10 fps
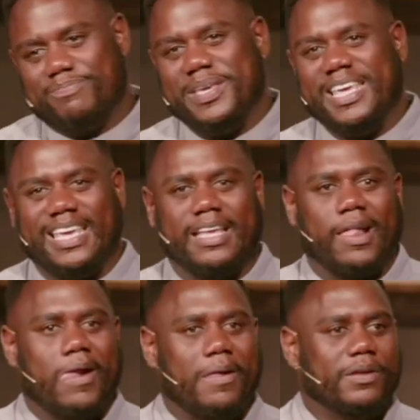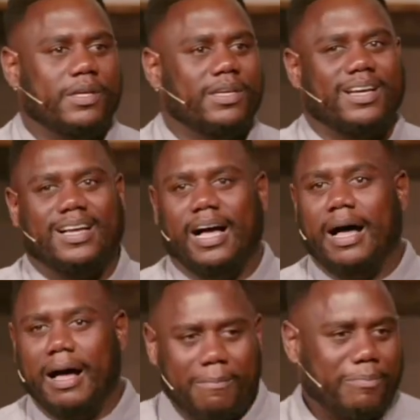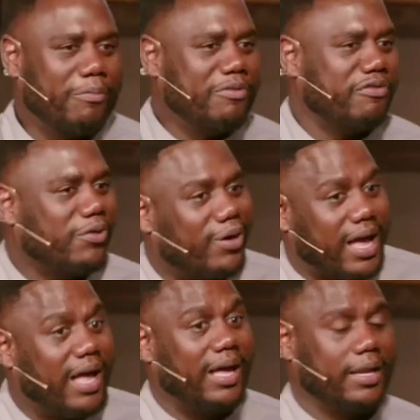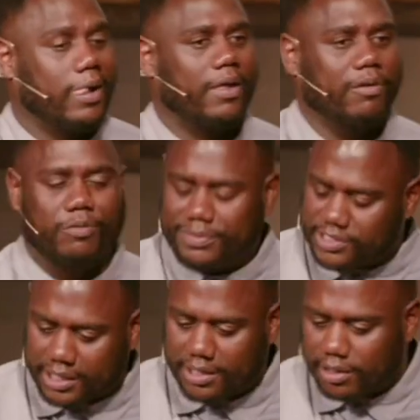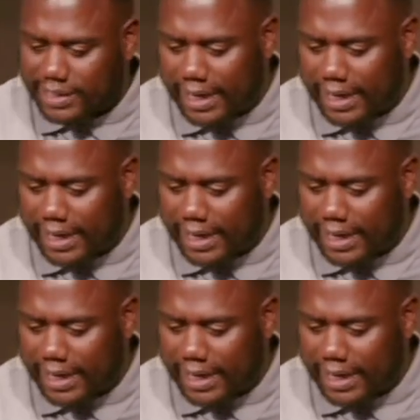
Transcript: being uh, humble before God. And we've seen it